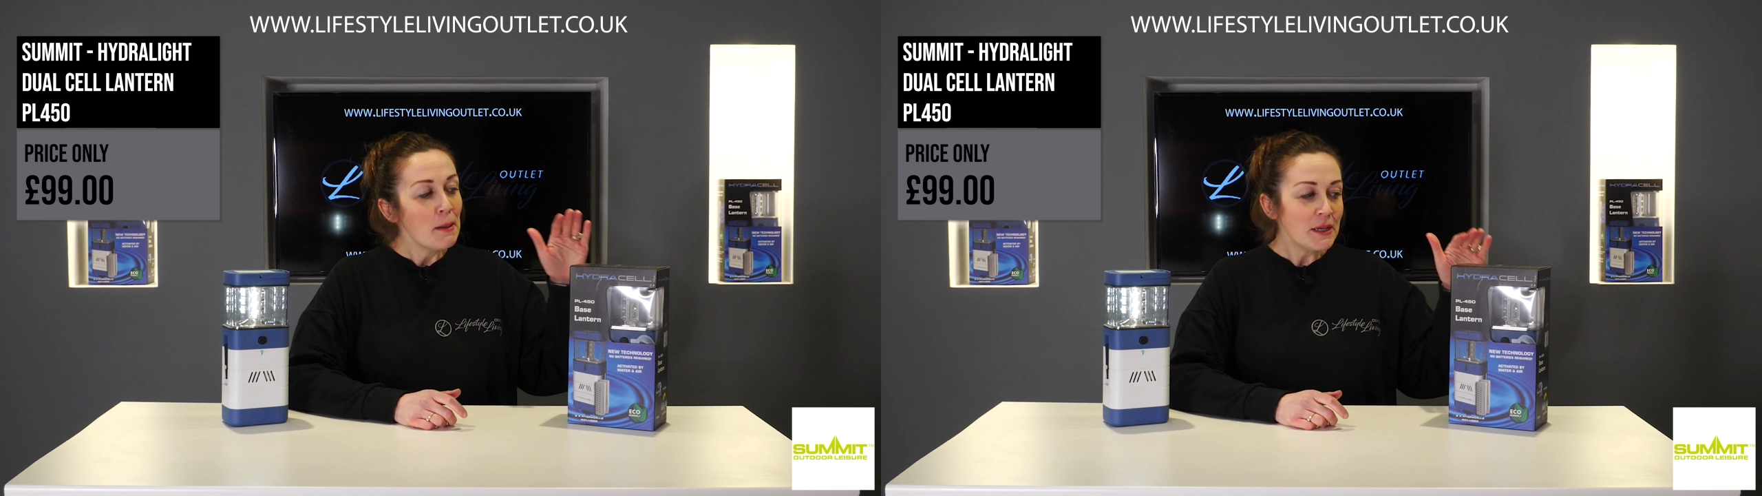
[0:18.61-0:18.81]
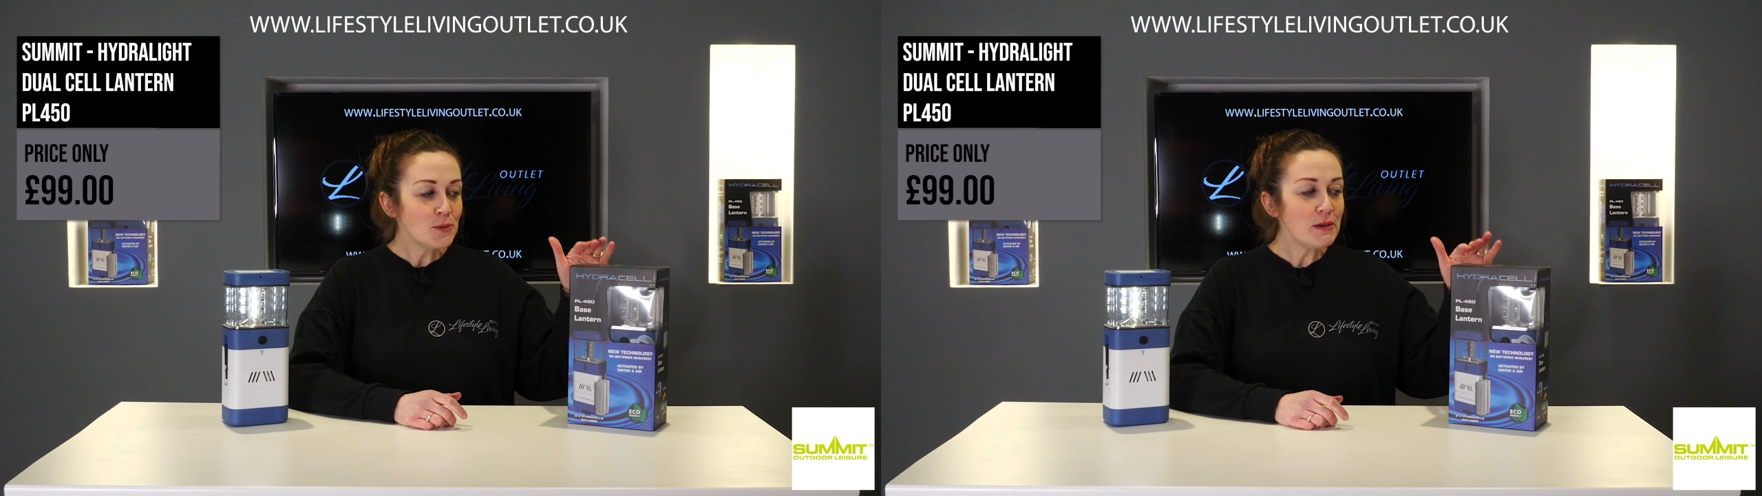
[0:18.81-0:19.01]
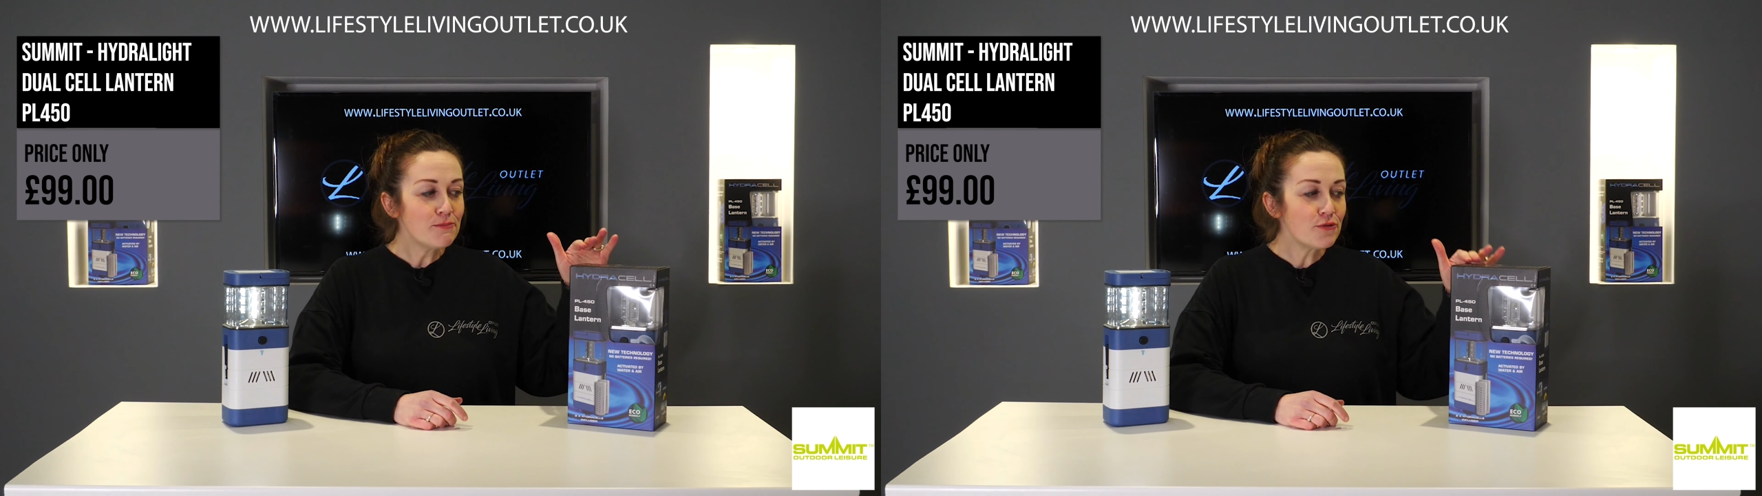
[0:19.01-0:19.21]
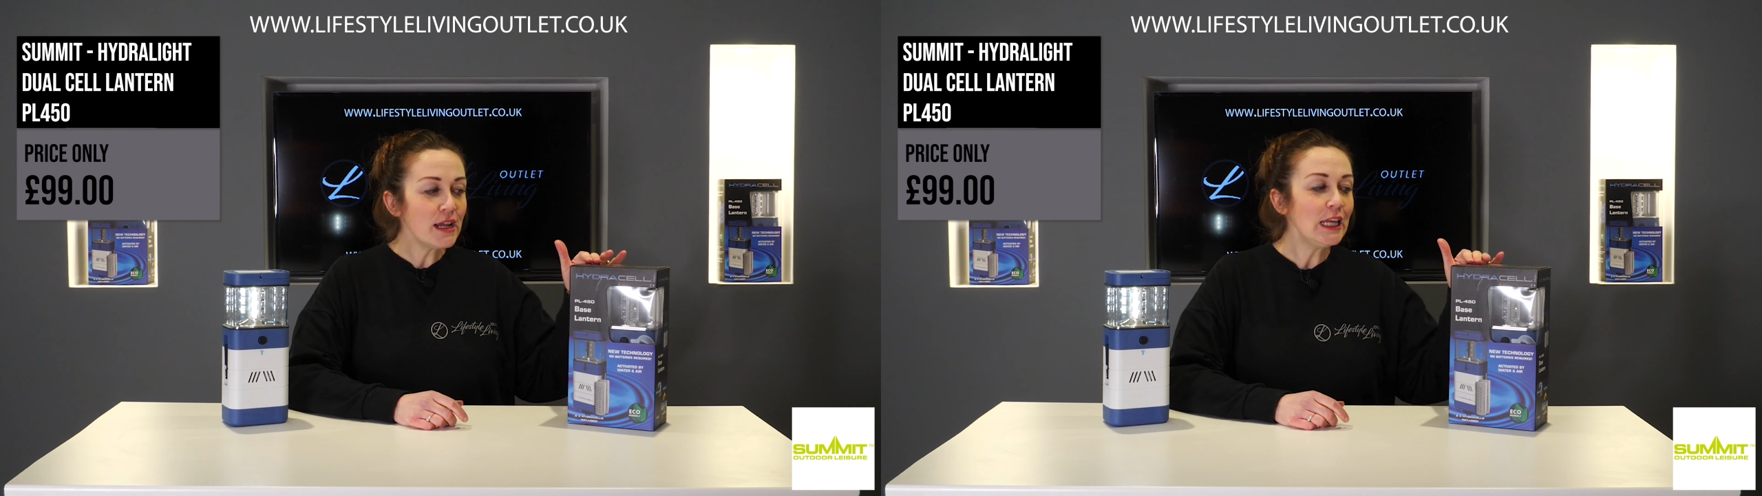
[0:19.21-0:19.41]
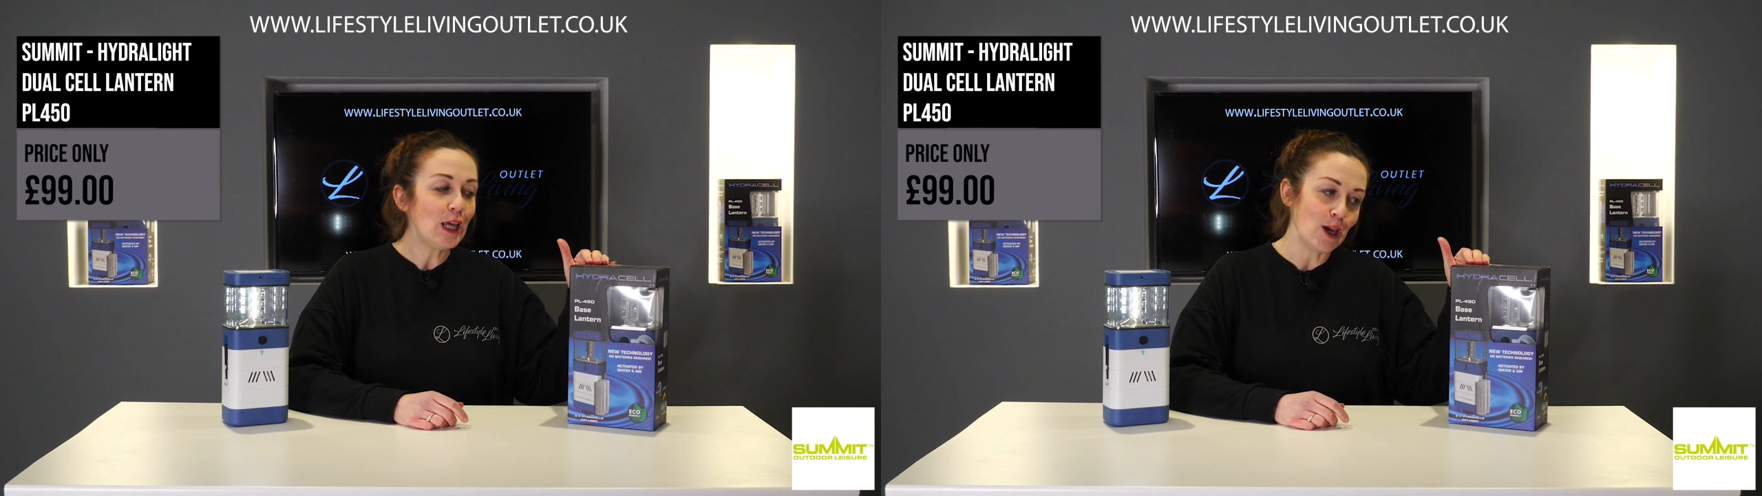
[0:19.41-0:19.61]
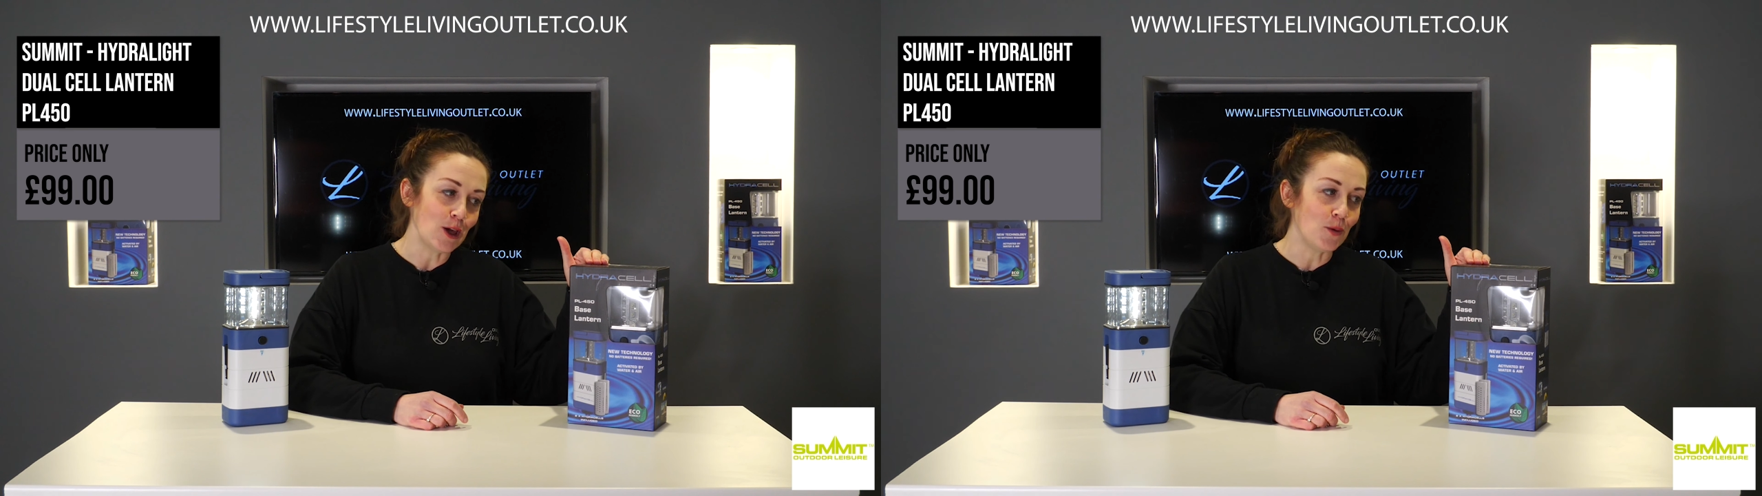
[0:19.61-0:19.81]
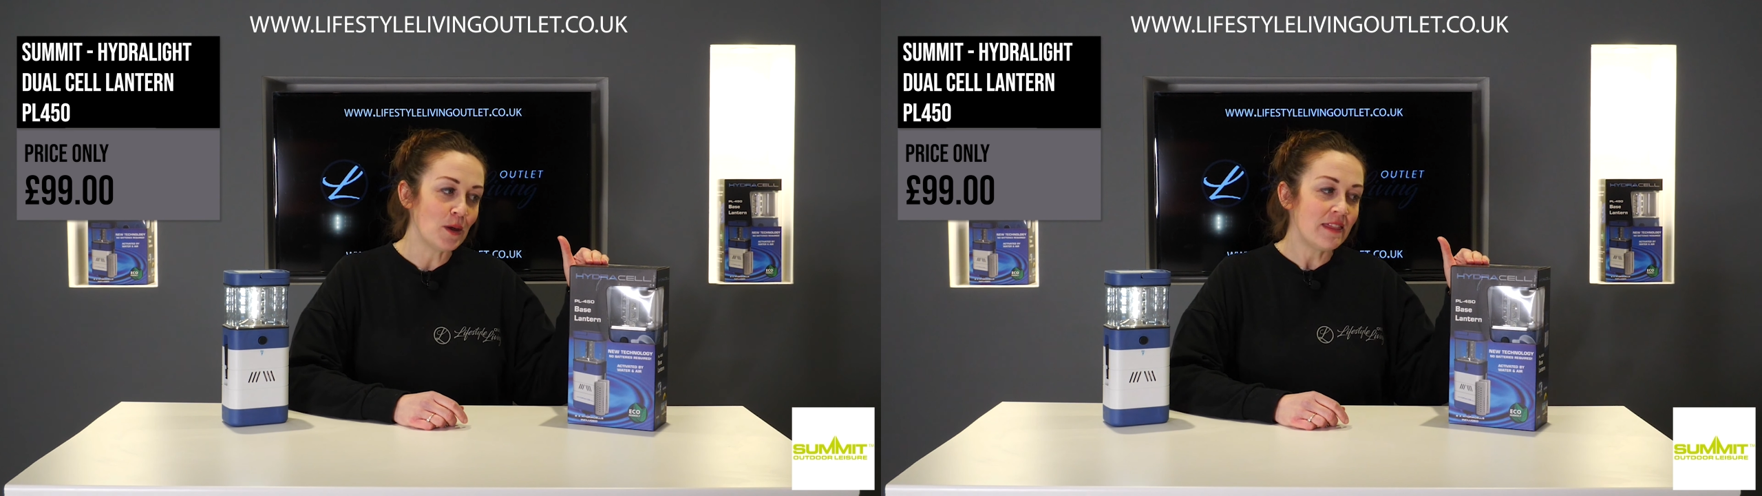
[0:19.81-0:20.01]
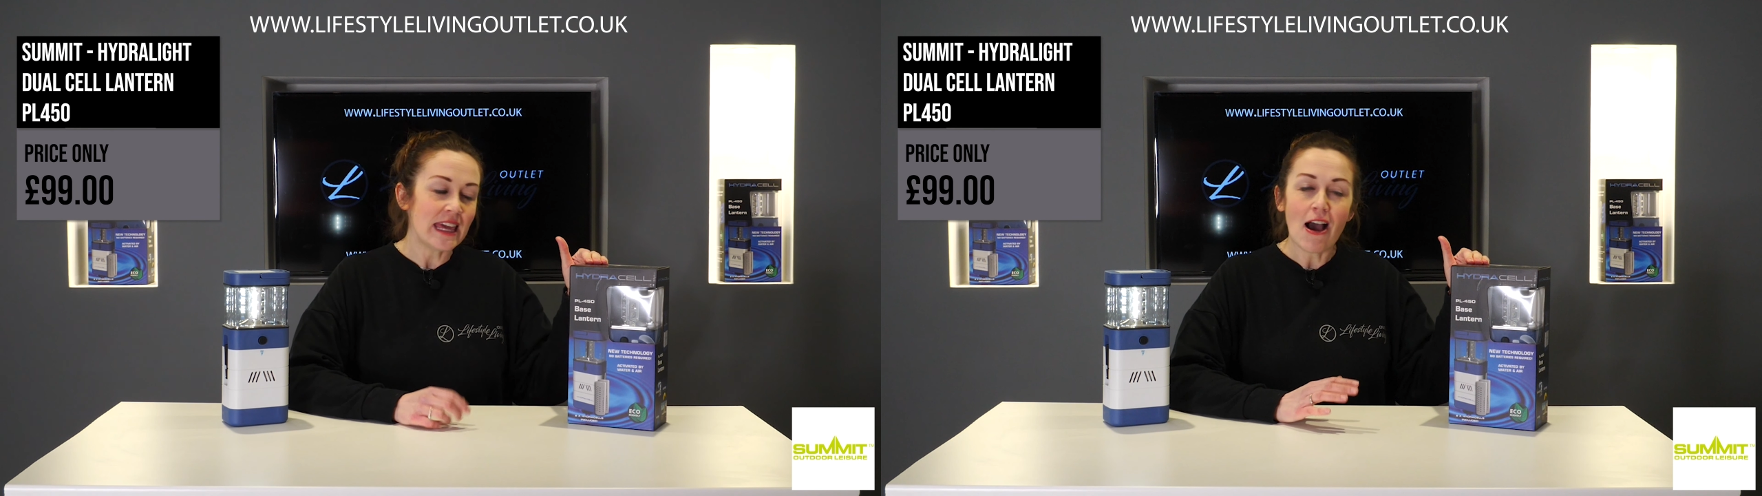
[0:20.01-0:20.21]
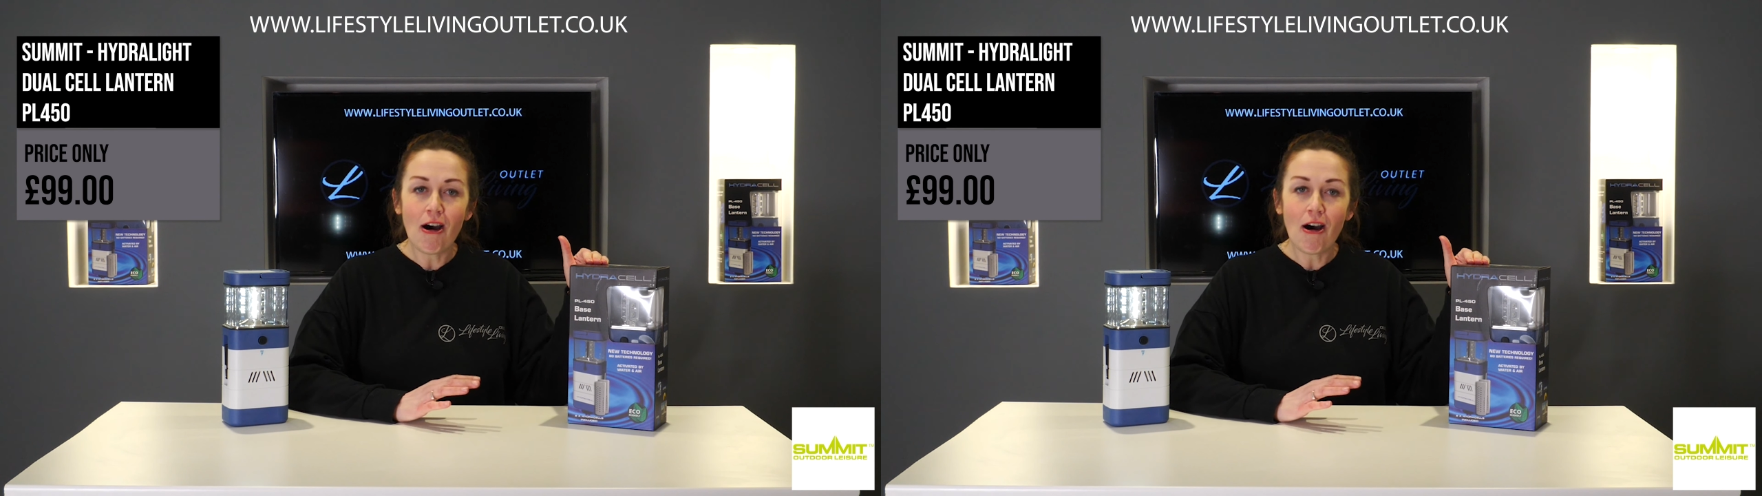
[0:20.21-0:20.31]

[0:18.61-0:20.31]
because we bring you the